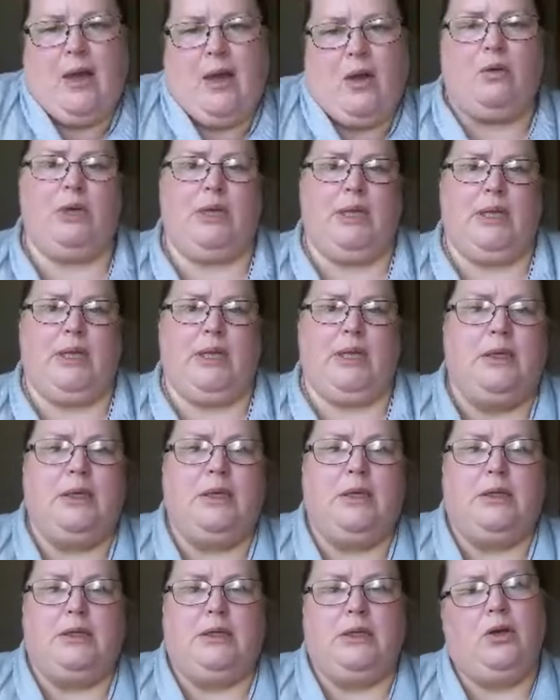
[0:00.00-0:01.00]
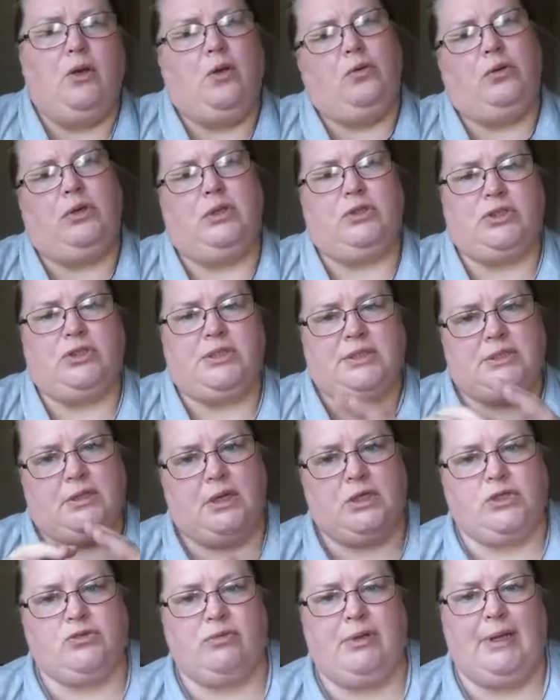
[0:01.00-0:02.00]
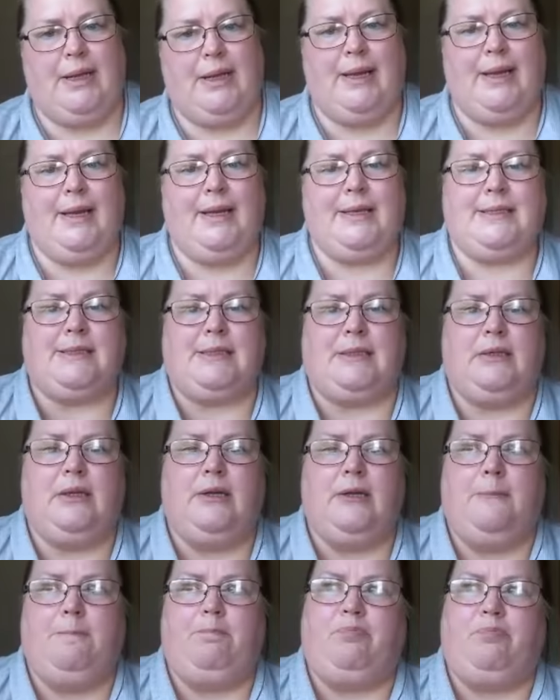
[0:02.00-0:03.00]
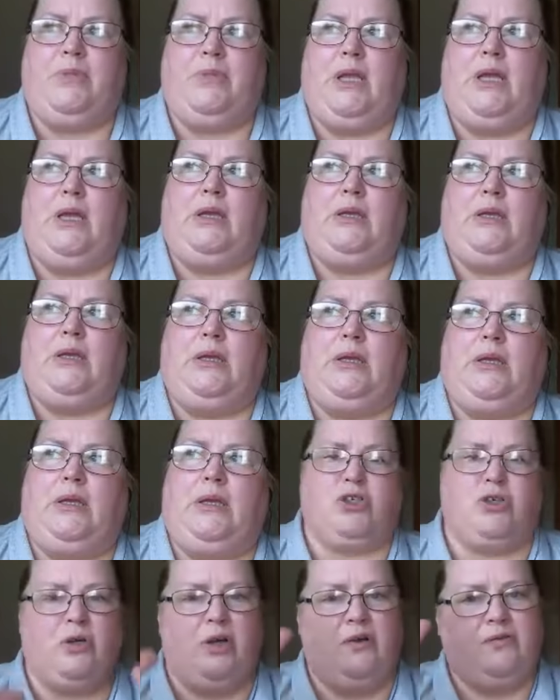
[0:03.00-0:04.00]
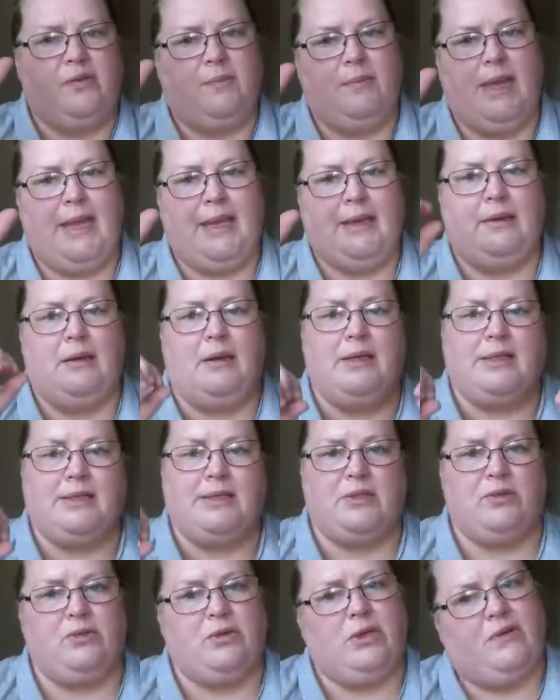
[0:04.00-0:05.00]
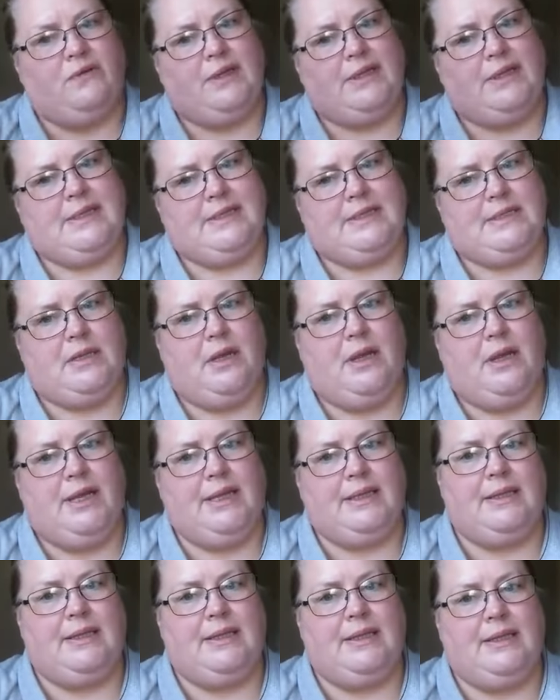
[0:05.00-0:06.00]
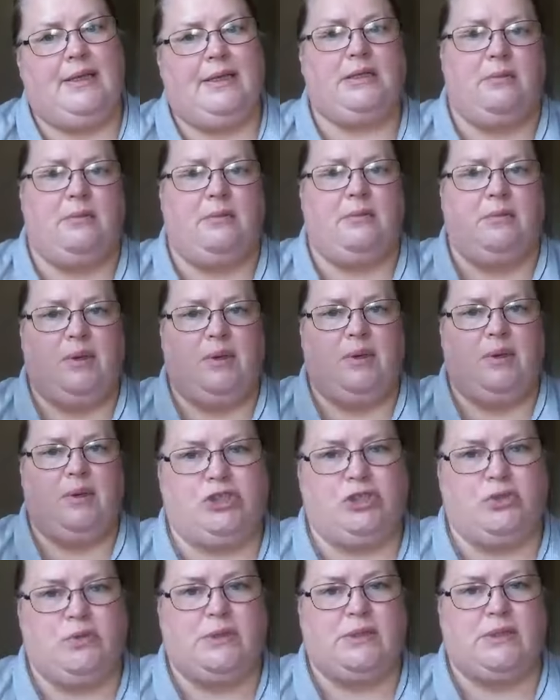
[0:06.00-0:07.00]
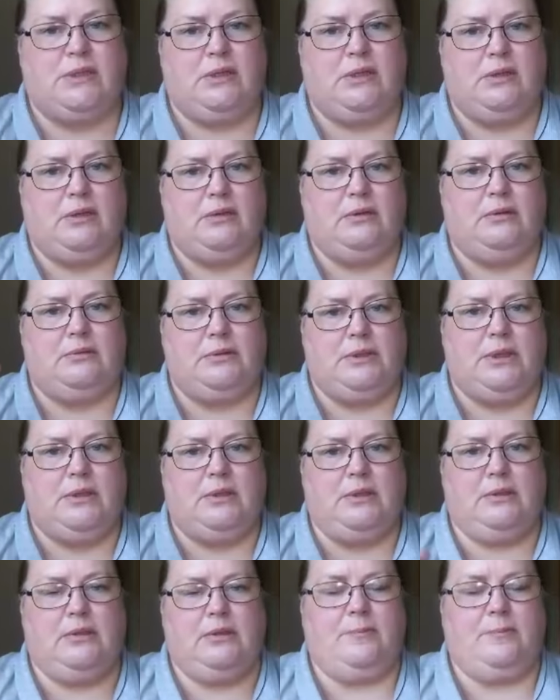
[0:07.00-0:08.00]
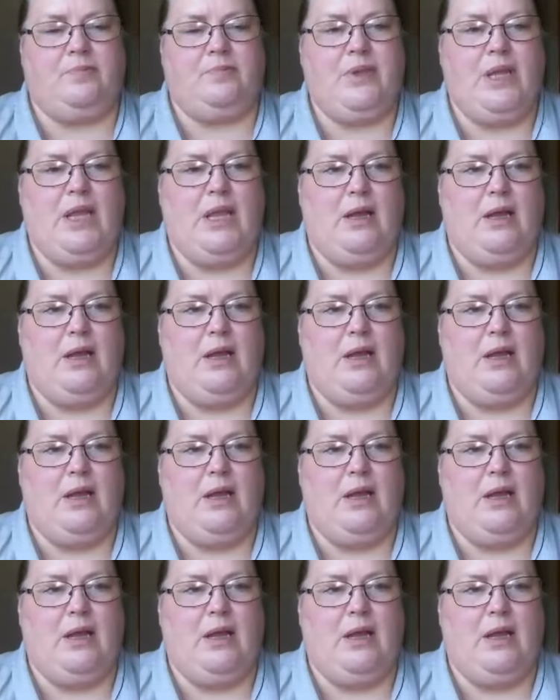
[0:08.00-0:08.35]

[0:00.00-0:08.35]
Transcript: and, you know, you just start to relax and, turn off the main lights and you only have a little side light on, maybe reduce the level